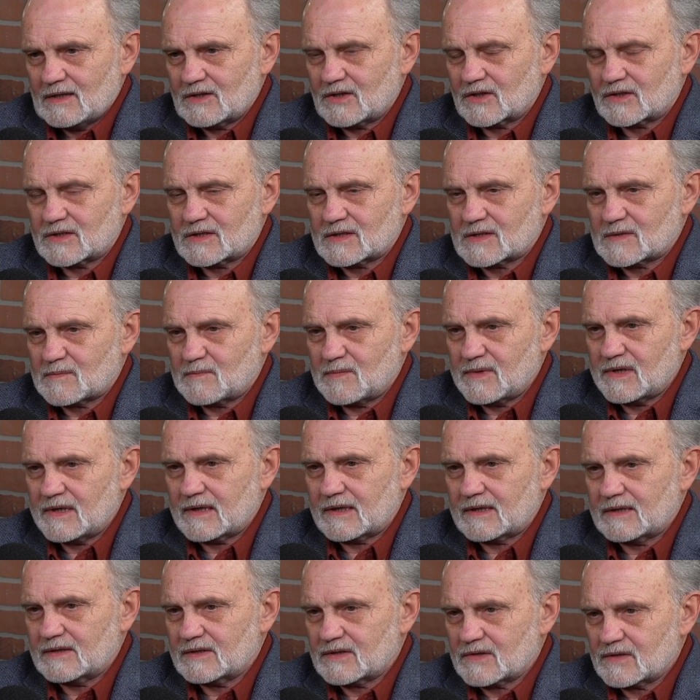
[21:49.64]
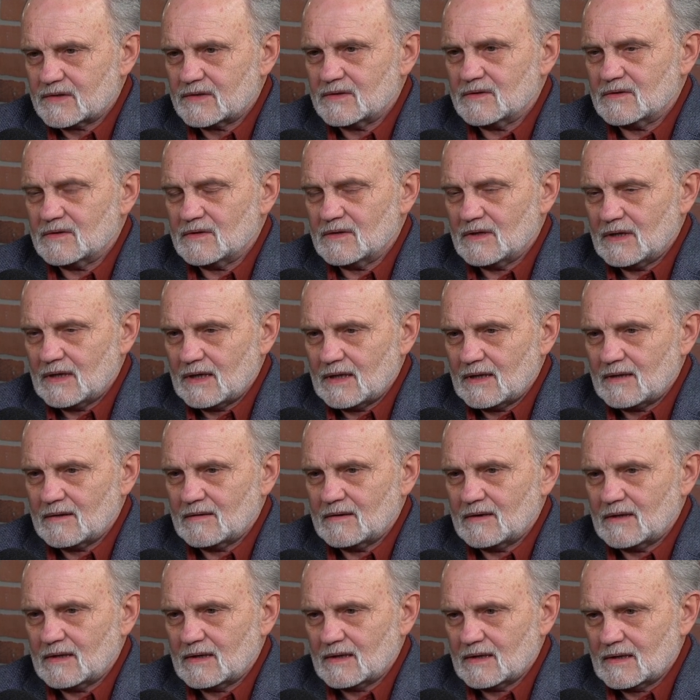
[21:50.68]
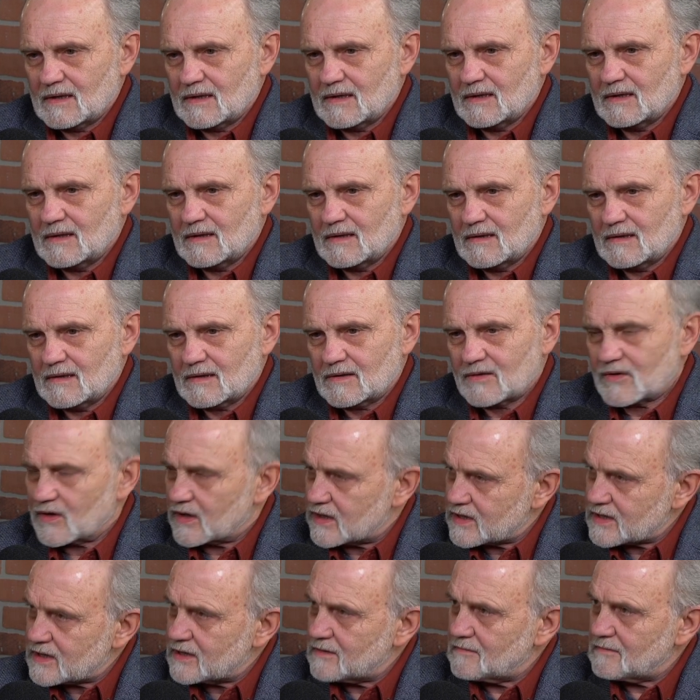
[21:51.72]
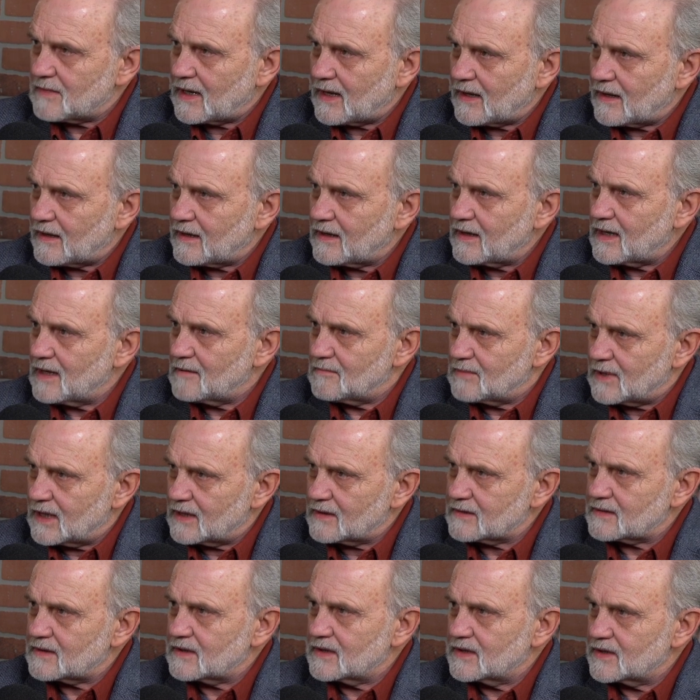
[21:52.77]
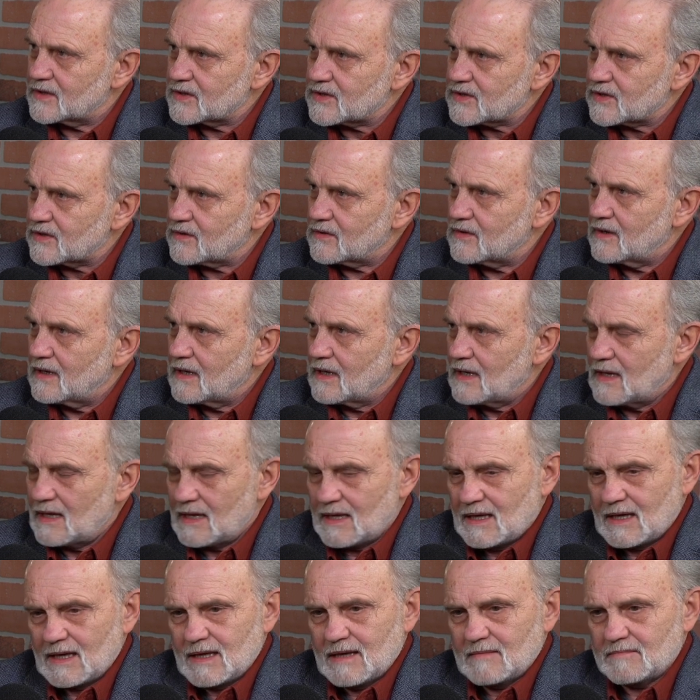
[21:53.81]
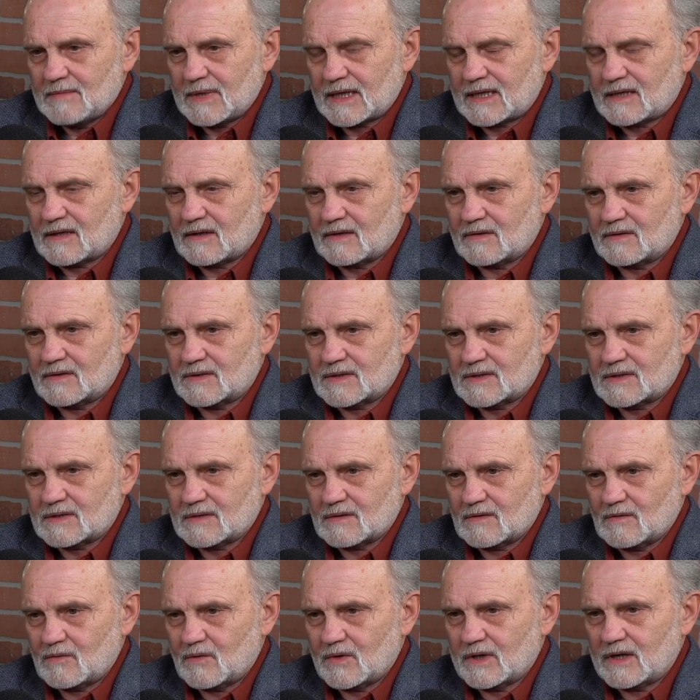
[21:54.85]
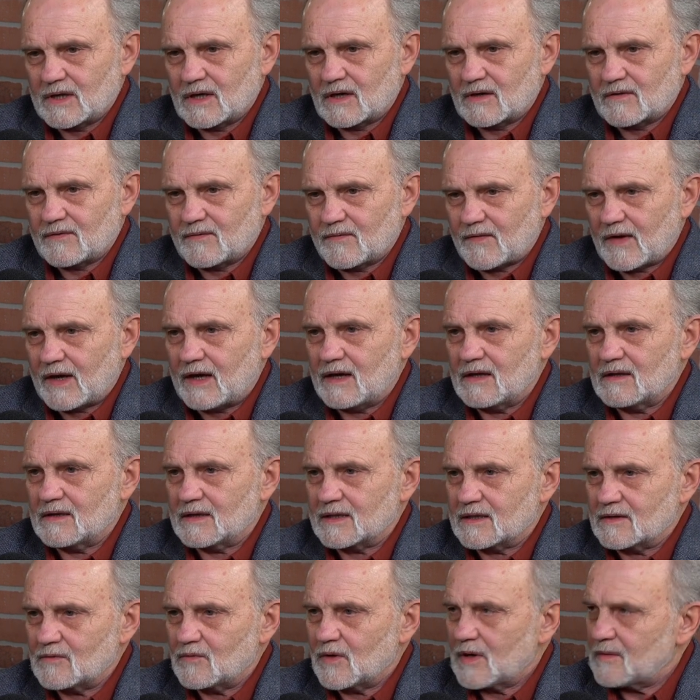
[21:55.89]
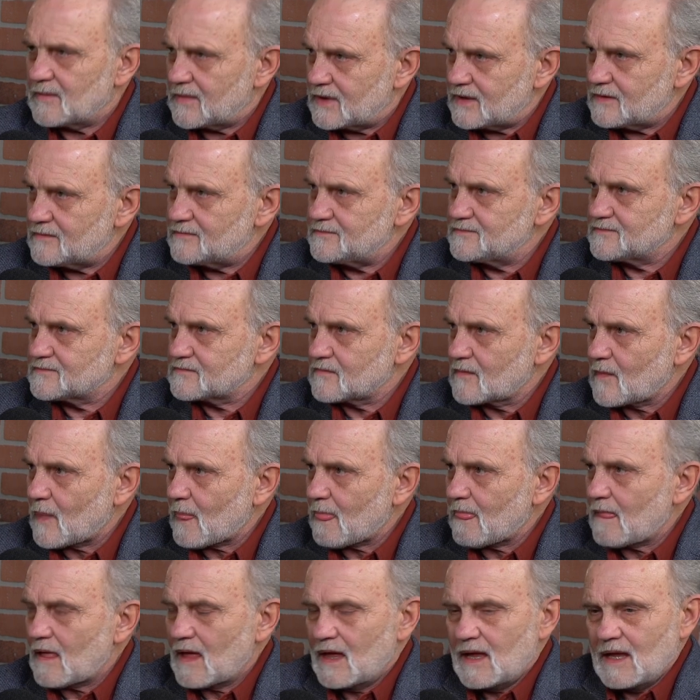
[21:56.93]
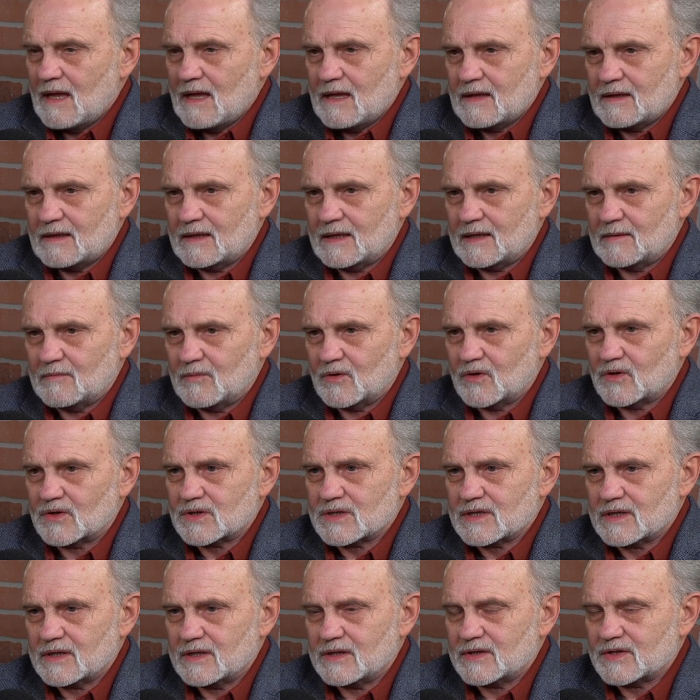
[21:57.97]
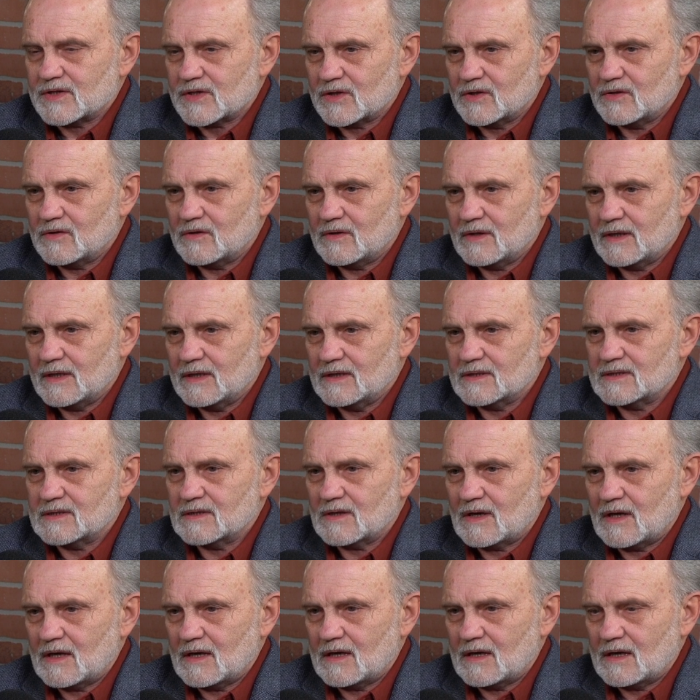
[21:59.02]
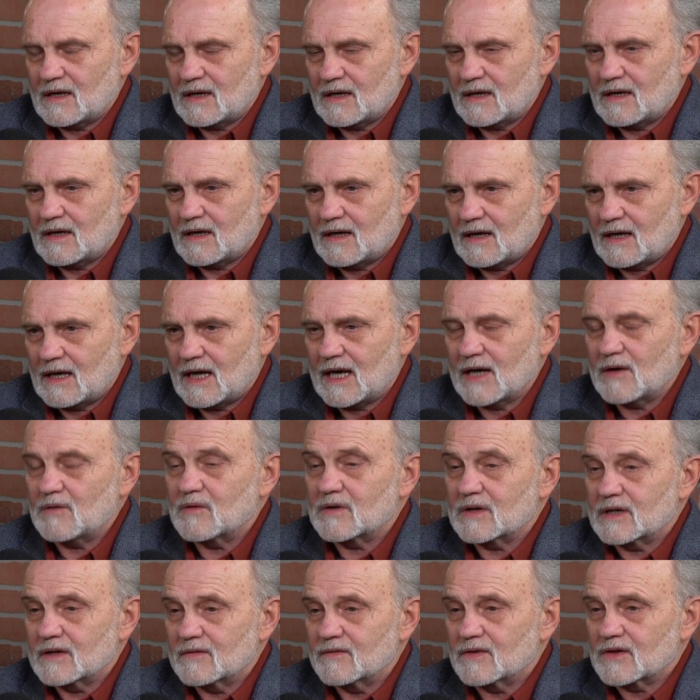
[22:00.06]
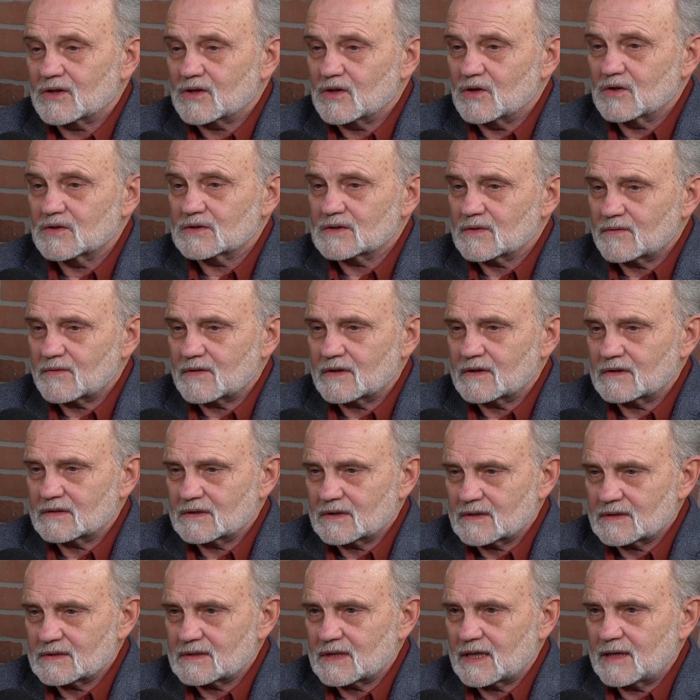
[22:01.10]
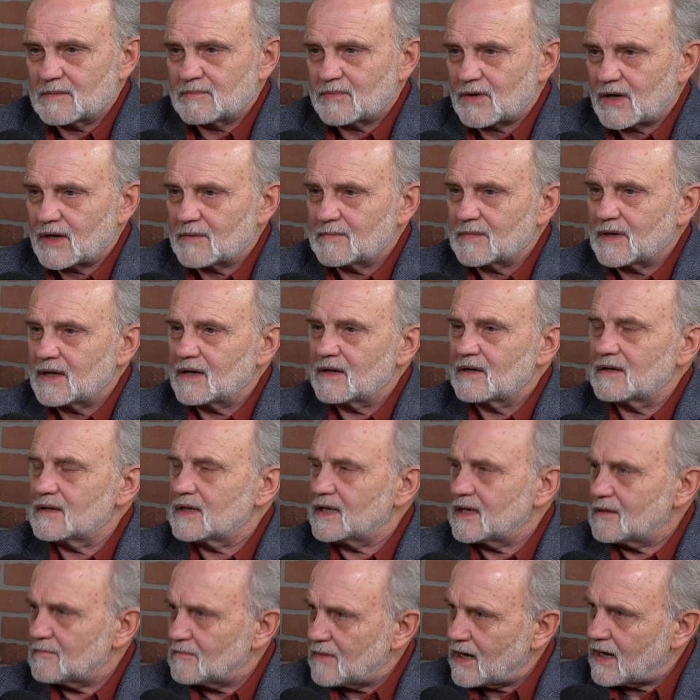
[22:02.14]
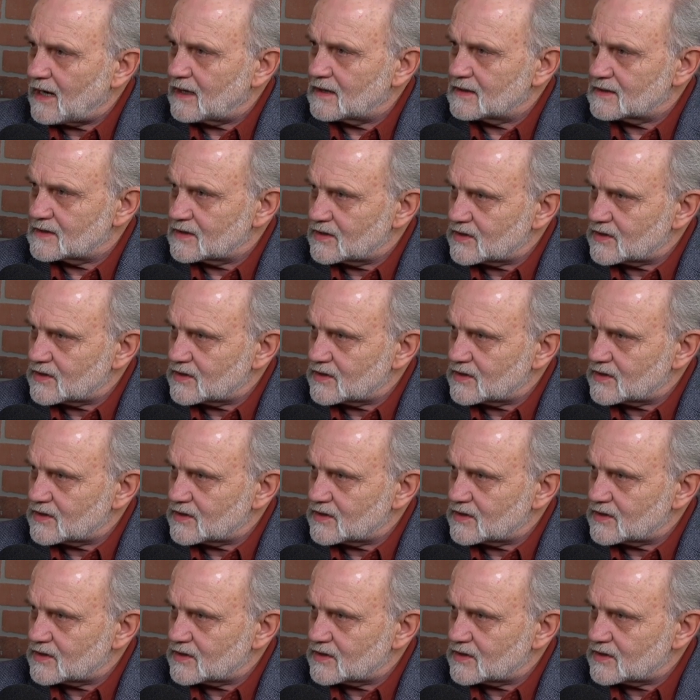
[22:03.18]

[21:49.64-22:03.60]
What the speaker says: to speak to Christian men about the issue, because we are failing women. The abortion issue is, I would even go so far to say, primarily a man's